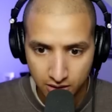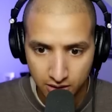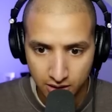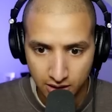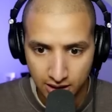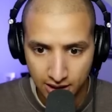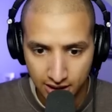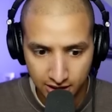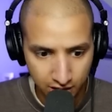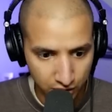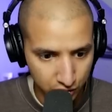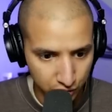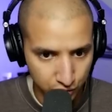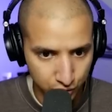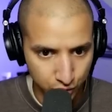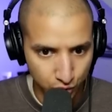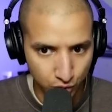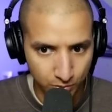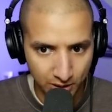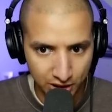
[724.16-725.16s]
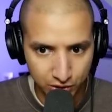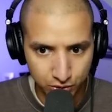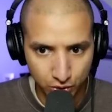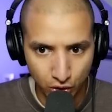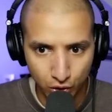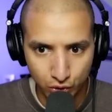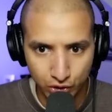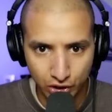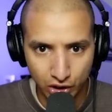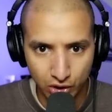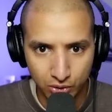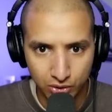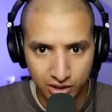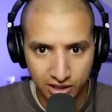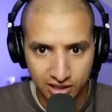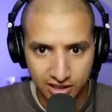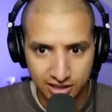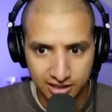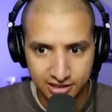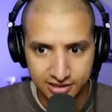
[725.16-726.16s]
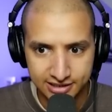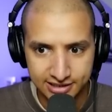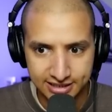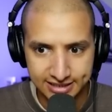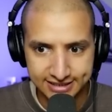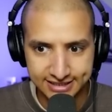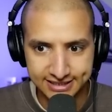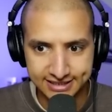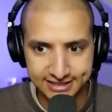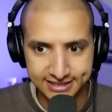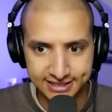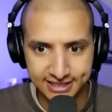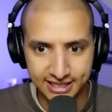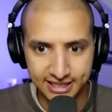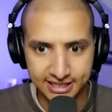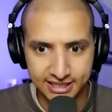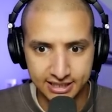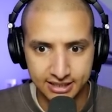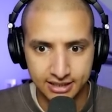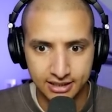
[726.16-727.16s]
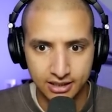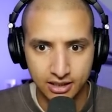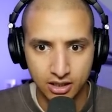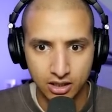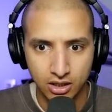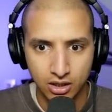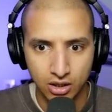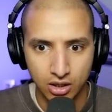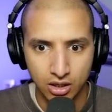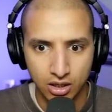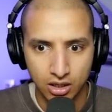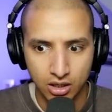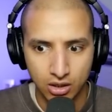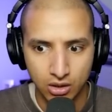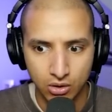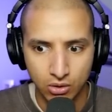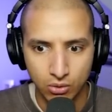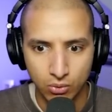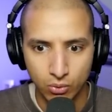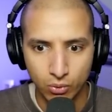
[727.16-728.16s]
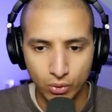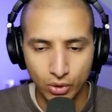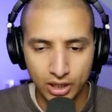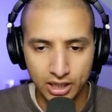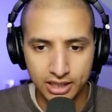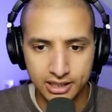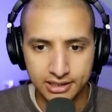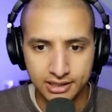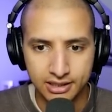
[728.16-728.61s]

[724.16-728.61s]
I can control my drone, though. This is sick. Wait.